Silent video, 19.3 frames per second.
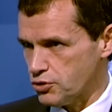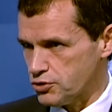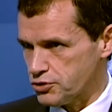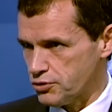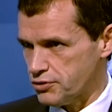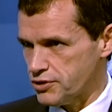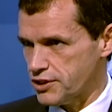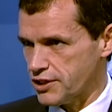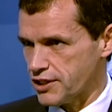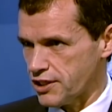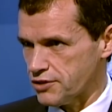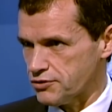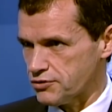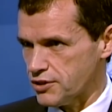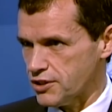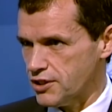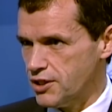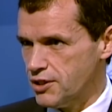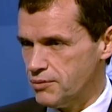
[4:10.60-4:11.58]
also in the
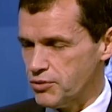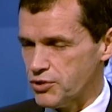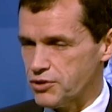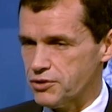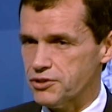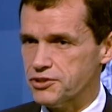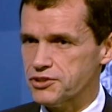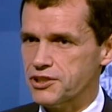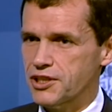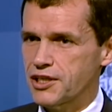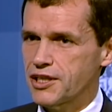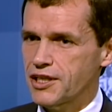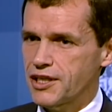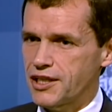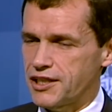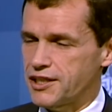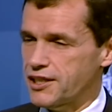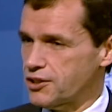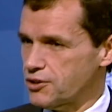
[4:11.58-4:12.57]
country. Because
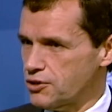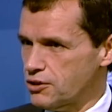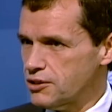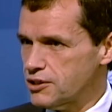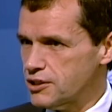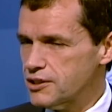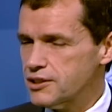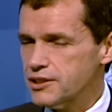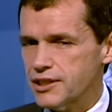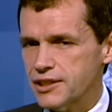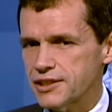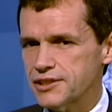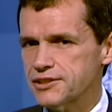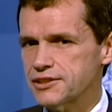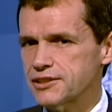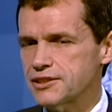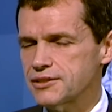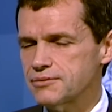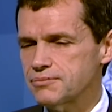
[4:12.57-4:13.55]
in Angola,
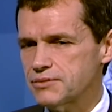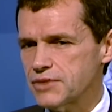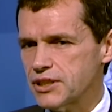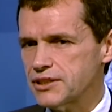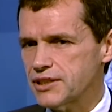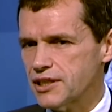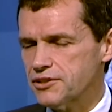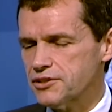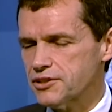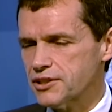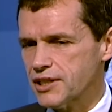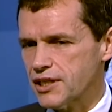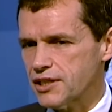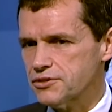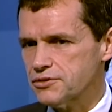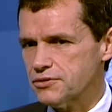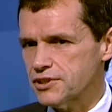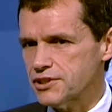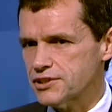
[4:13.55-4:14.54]
as in many other
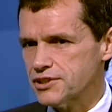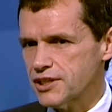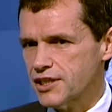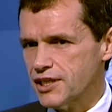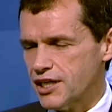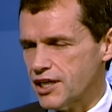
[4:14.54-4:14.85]
countries,